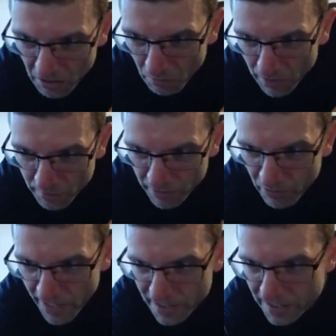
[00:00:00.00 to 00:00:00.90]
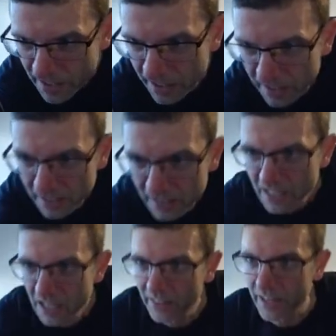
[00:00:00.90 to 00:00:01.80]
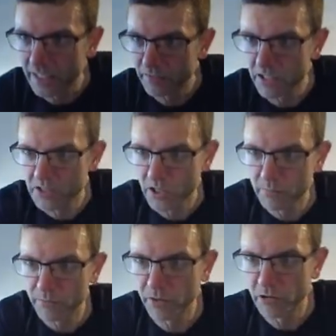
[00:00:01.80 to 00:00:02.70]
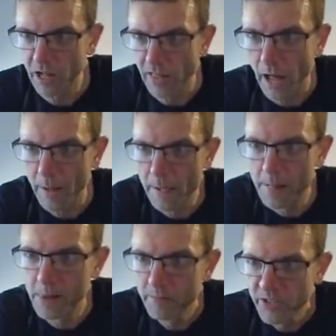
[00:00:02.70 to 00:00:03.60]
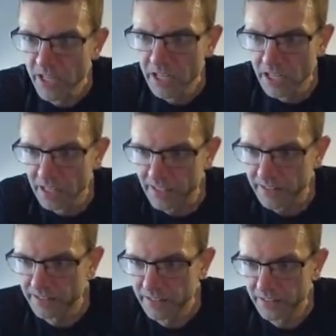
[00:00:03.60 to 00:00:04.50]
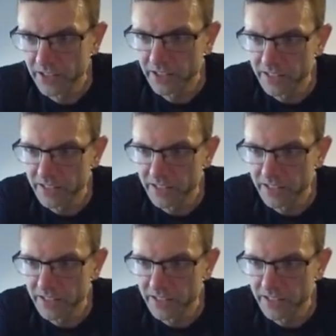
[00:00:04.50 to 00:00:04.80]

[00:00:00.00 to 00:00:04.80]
while I'm in a race and that'll give you the zoomed view like that. Now, and you can